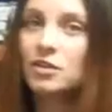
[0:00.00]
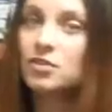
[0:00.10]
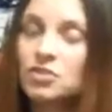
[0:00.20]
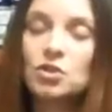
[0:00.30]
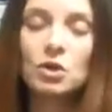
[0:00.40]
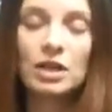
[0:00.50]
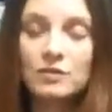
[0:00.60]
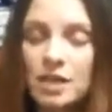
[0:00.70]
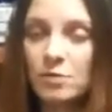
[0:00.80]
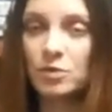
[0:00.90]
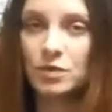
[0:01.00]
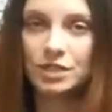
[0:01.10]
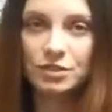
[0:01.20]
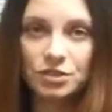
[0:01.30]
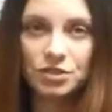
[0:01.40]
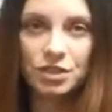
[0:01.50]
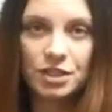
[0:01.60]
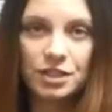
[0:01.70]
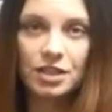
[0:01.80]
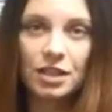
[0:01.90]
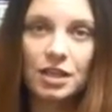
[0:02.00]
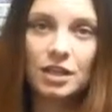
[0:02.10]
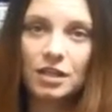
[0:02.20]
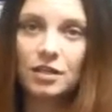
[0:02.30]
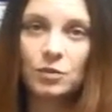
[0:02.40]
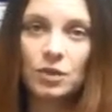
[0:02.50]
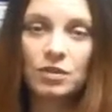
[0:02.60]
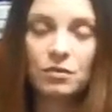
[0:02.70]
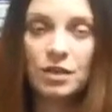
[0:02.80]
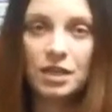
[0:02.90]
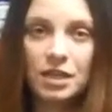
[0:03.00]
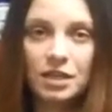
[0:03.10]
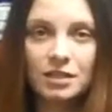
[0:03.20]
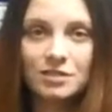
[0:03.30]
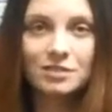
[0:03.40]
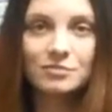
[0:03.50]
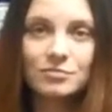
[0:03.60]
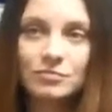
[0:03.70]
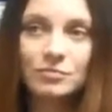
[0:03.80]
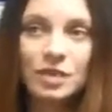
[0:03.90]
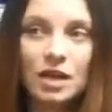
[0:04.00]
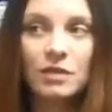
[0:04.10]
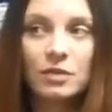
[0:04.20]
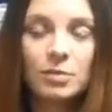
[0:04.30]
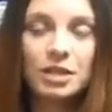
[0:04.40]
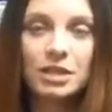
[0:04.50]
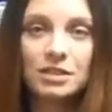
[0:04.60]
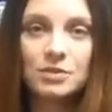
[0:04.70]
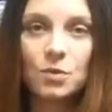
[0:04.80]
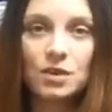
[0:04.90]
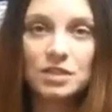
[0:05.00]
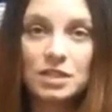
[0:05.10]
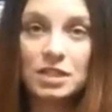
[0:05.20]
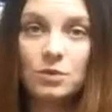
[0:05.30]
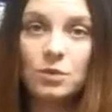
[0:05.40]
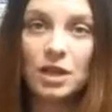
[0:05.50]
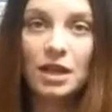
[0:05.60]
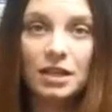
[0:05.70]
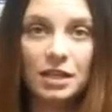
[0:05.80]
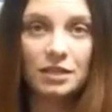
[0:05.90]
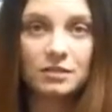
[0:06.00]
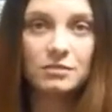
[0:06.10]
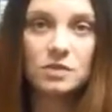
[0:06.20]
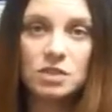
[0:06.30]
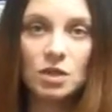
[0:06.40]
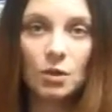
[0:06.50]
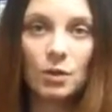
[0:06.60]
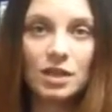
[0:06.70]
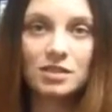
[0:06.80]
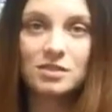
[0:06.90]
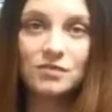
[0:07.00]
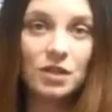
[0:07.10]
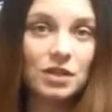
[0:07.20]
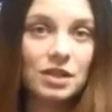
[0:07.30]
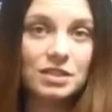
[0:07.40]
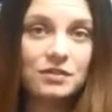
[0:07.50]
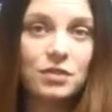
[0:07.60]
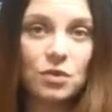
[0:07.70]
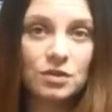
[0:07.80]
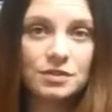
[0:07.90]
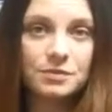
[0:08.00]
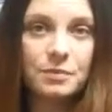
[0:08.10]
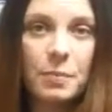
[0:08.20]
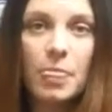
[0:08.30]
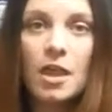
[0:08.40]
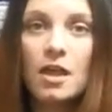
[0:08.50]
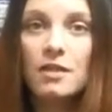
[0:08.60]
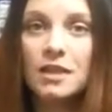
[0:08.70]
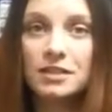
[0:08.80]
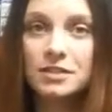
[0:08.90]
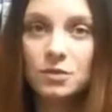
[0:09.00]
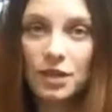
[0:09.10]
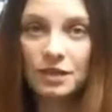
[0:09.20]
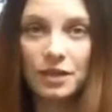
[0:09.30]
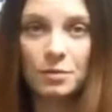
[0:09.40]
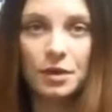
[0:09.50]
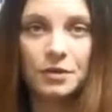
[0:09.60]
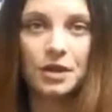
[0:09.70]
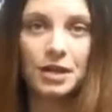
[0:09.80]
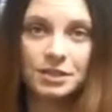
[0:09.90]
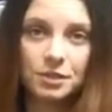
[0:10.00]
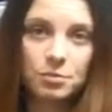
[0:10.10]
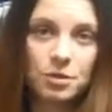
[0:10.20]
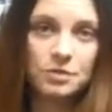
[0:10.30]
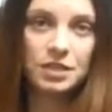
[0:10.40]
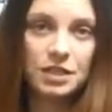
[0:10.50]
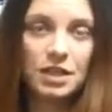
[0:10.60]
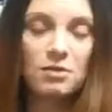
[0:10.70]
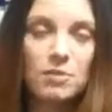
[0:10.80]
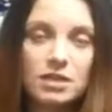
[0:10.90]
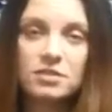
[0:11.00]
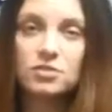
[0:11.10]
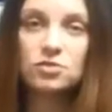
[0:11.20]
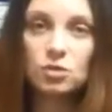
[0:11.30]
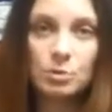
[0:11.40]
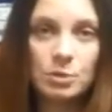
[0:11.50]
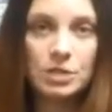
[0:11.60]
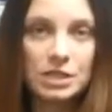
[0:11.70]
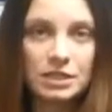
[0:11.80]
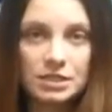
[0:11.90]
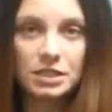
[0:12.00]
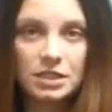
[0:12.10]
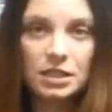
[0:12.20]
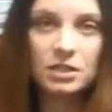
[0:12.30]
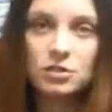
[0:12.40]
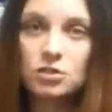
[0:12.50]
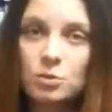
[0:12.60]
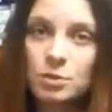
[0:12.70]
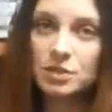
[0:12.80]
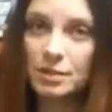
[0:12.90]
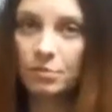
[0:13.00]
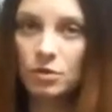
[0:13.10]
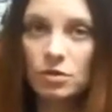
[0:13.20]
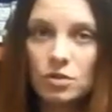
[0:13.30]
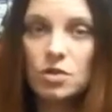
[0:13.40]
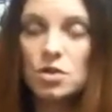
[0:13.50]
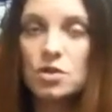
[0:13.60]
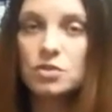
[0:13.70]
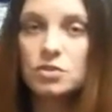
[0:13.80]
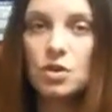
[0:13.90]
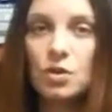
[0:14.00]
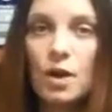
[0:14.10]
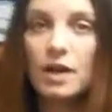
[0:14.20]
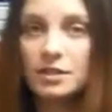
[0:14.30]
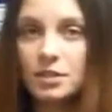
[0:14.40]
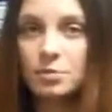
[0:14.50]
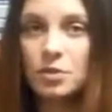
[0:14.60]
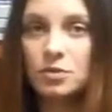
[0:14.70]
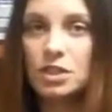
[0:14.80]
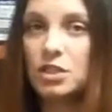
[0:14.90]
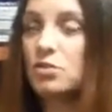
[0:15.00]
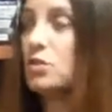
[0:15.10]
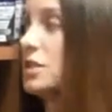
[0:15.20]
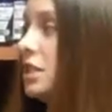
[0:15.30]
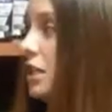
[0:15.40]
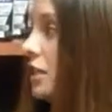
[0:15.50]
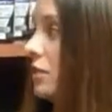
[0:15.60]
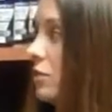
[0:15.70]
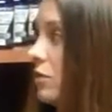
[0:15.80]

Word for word: you just don't have time to research it. And with three kids, not everybody is going to eat what I eat. So it's very difficult. That's the great thing about Ideal Protein. It makes it super easy and super simple. So Ideal Protein, you just eat